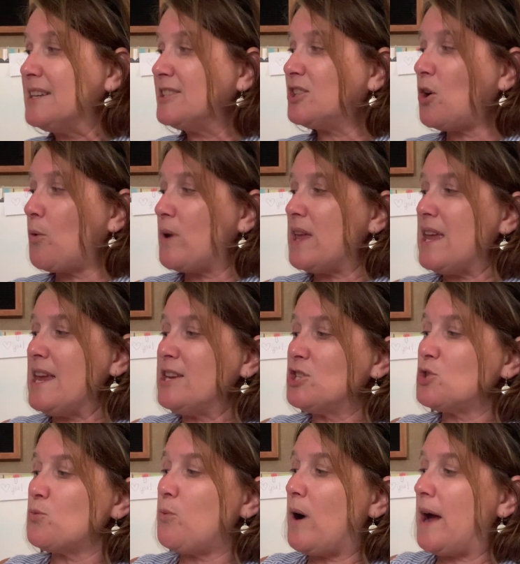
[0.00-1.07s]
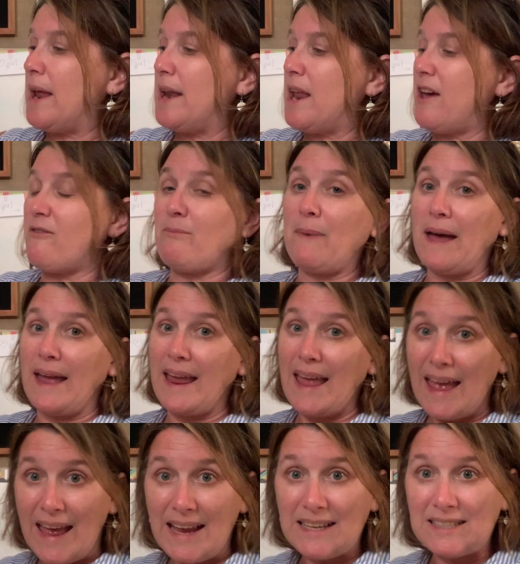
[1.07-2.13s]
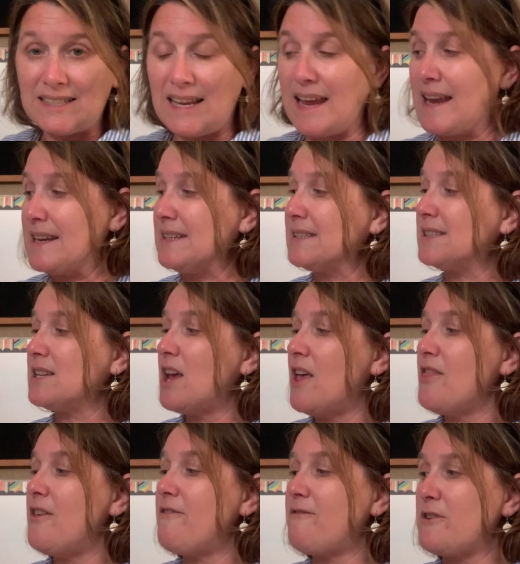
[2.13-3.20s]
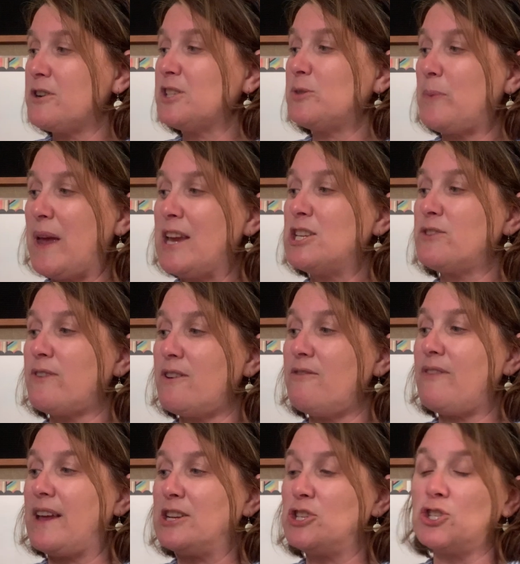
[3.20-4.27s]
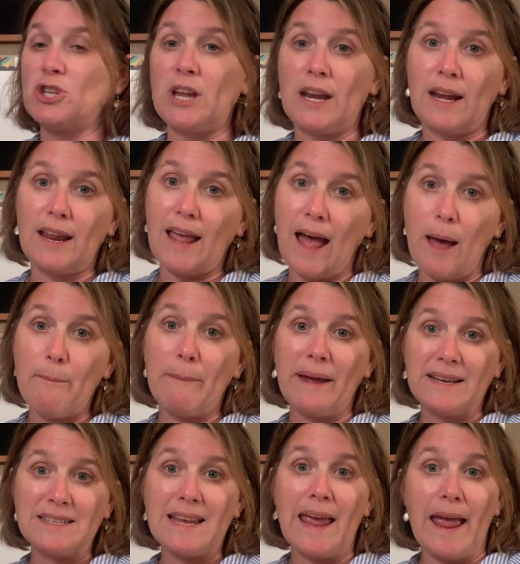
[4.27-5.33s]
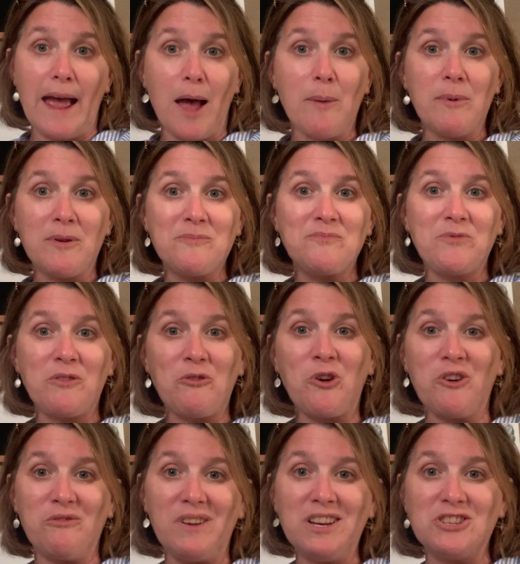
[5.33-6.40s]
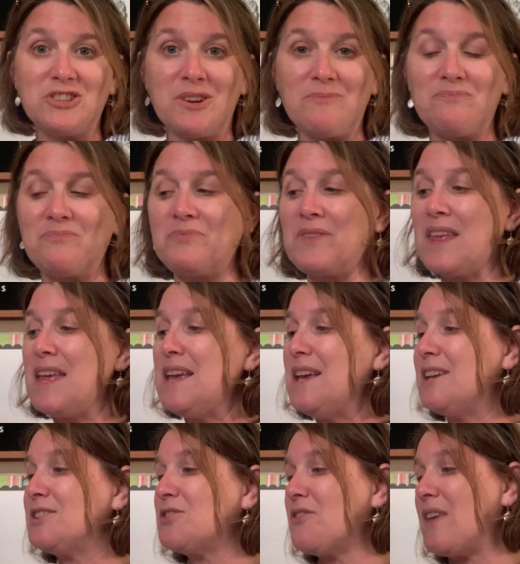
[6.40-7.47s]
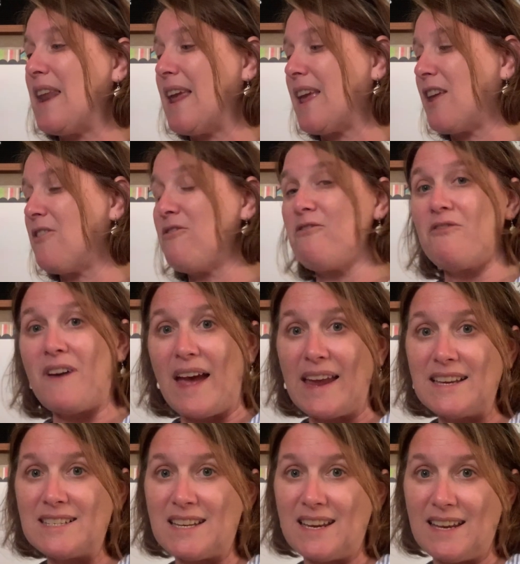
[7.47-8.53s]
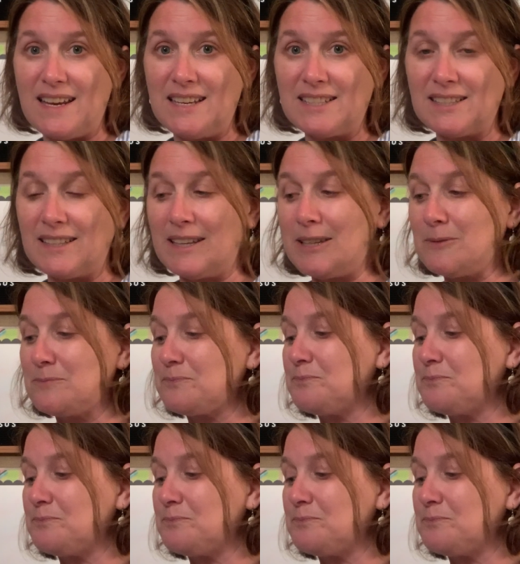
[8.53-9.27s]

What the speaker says: So each one of my essays, the first page of invention got my tab for invention. So then I can find it easily.